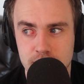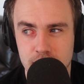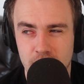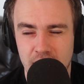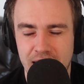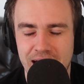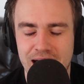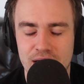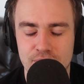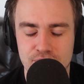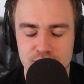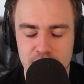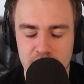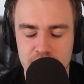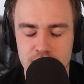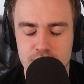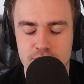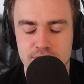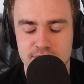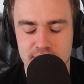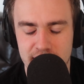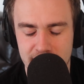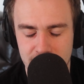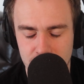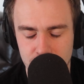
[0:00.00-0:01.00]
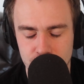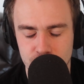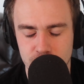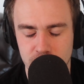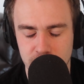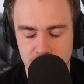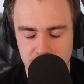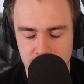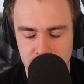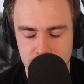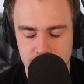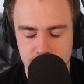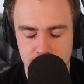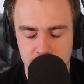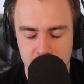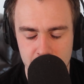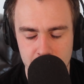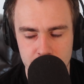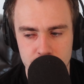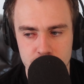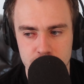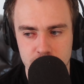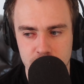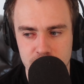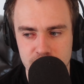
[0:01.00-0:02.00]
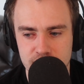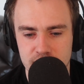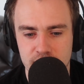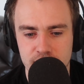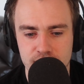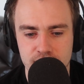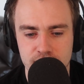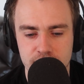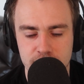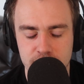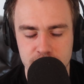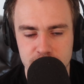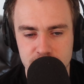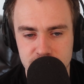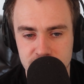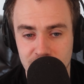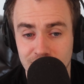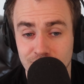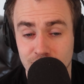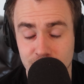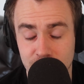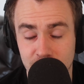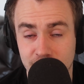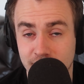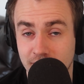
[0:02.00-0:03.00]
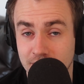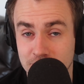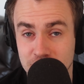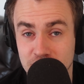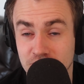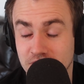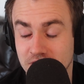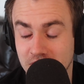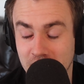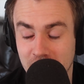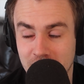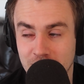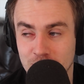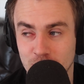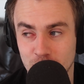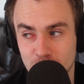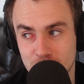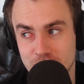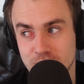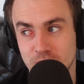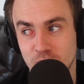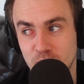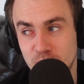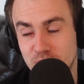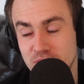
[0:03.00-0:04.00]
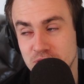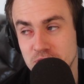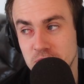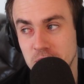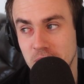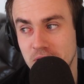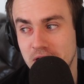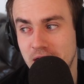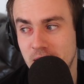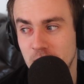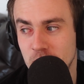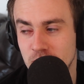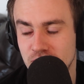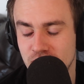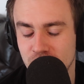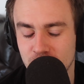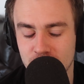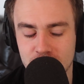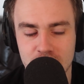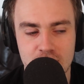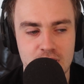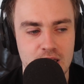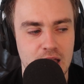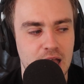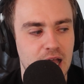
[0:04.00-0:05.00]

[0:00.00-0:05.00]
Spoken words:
9:30 or 10 really now, because I've discovered that actually getting more sleep is quite helpful.